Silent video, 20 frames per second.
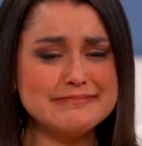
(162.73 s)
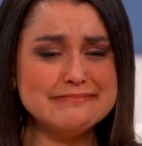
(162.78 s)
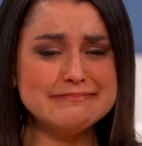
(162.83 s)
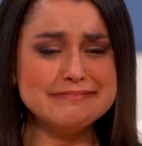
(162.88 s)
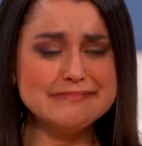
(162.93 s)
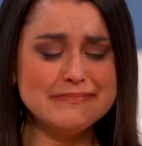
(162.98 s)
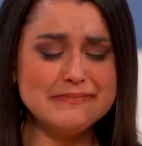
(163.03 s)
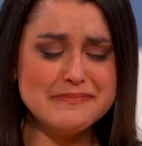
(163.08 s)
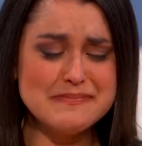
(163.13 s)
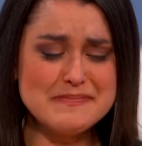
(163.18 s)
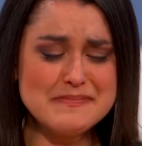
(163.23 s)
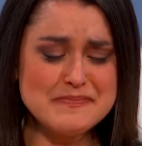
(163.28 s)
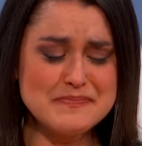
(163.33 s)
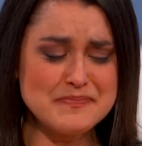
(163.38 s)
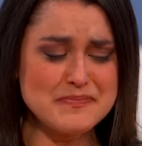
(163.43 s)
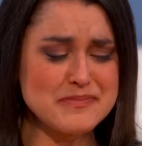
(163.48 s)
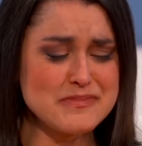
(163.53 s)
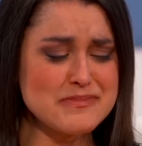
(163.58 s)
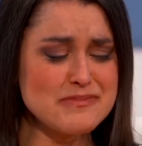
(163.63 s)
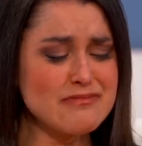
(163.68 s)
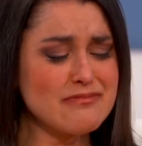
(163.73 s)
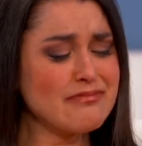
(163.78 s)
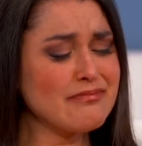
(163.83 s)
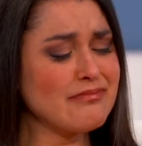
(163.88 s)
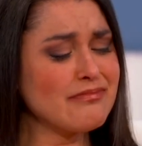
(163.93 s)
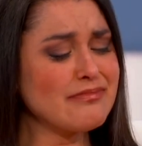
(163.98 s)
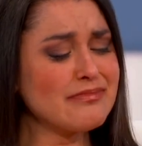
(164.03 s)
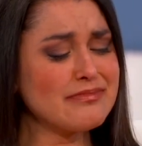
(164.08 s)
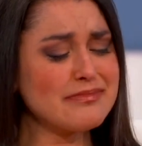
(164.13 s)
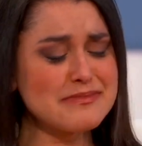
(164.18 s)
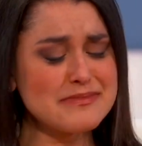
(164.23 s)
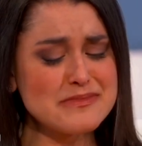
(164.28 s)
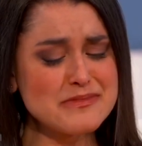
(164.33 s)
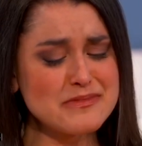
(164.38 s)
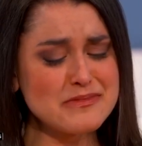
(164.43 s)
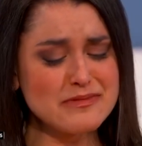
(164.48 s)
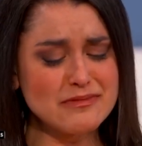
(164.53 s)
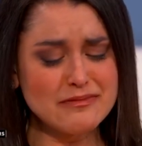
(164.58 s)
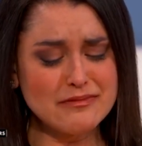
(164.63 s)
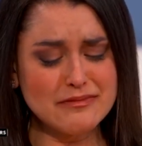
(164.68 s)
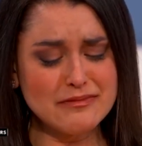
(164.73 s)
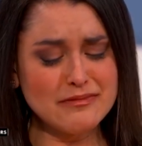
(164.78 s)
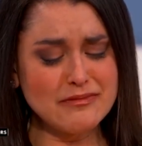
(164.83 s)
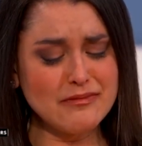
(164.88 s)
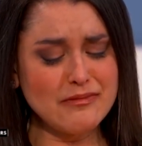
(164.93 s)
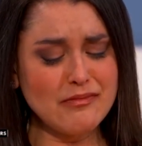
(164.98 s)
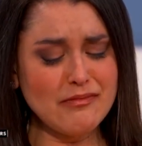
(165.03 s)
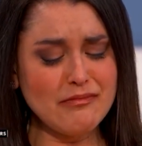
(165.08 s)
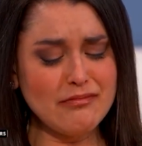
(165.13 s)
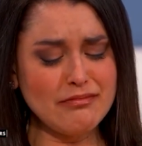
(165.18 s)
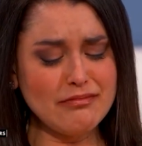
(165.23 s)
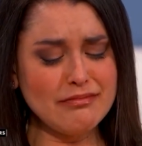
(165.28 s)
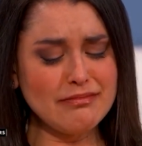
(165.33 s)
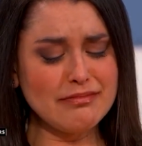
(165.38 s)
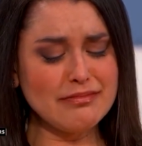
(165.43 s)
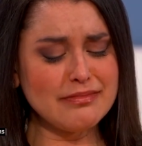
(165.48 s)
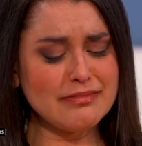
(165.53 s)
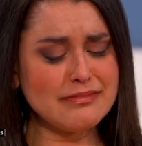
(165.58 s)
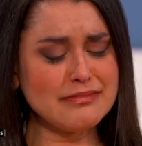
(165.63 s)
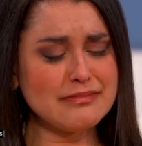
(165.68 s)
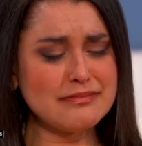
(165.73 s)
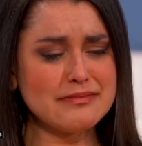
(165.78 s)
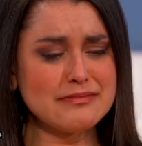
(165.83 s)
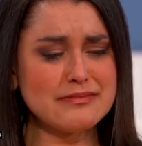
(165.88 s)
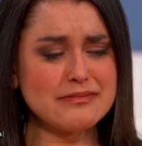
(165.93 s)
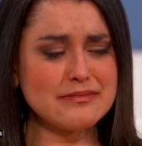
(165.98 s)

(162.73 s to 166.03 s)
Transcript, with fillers: So no one's going to force you to do anything you don't want to do, but